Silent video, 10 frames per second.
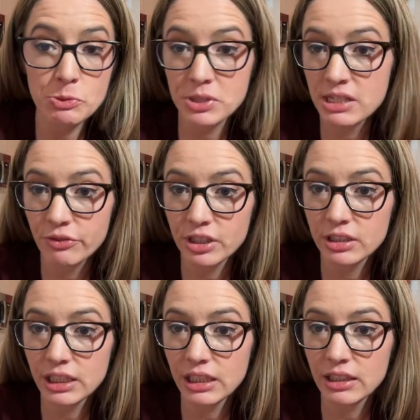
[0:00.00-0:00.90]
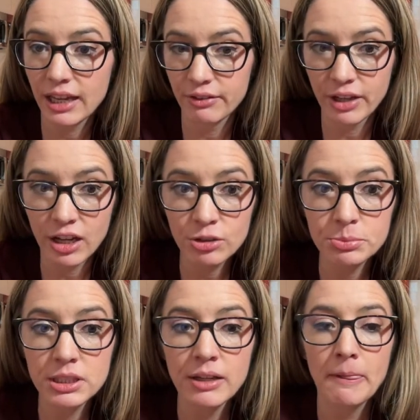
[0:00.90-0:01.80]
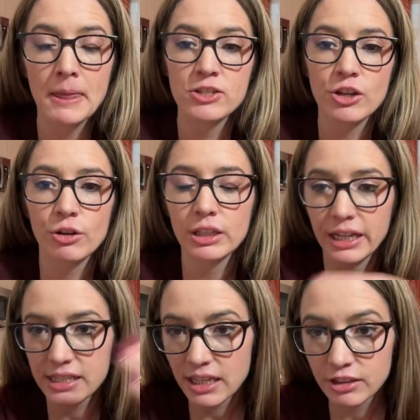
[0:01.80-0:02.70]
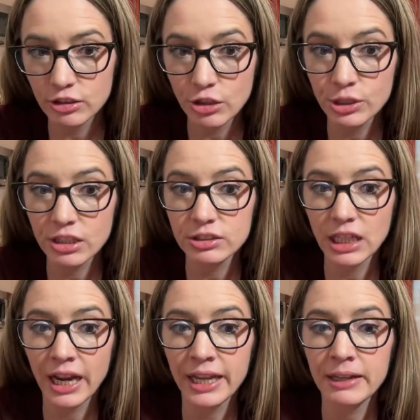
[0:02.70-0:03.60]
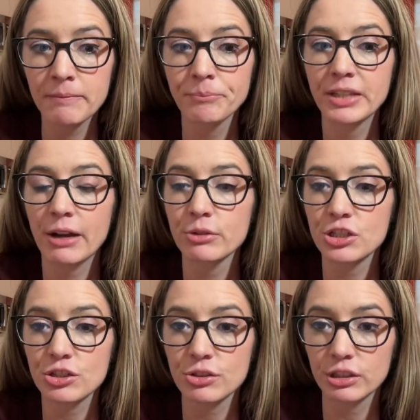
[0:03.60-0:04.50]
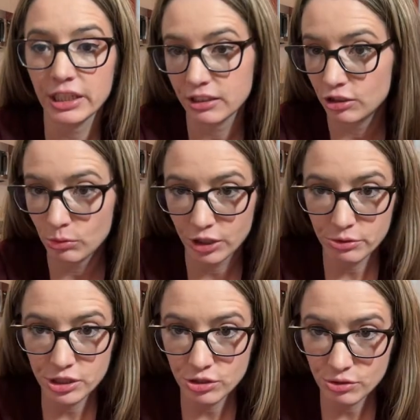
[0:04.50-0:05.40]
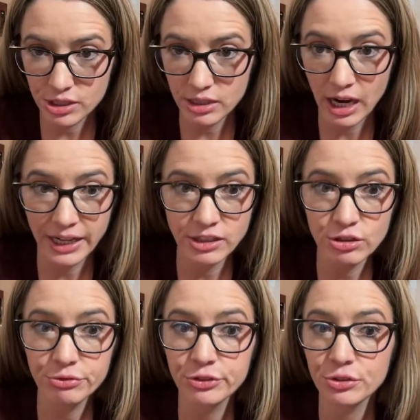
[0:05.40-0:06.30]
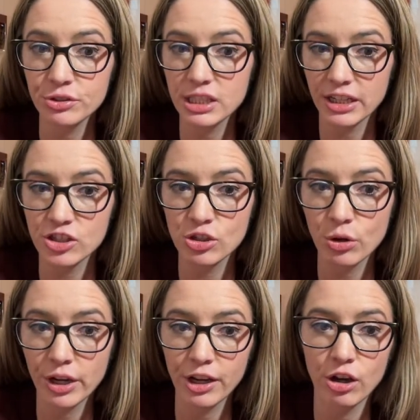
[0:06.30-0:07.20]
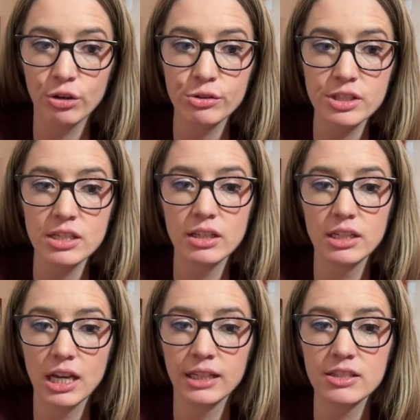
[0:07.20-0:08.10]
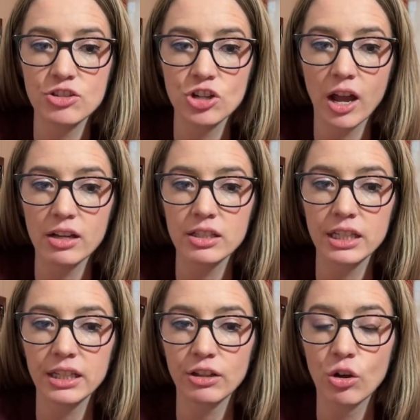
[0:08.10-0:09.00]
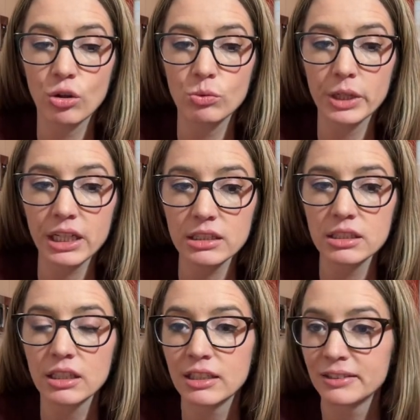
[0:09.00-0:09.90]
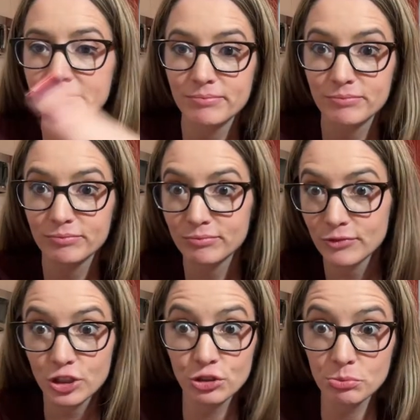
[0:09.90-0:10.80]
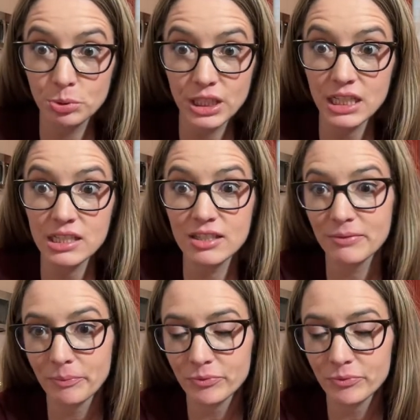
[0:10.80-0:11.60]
specifically that have helped. So like I said, the low nickel diet, that you want to reduce high nickel foods like soy, oats, nuts, chocolate, whole wheat, gluten, please.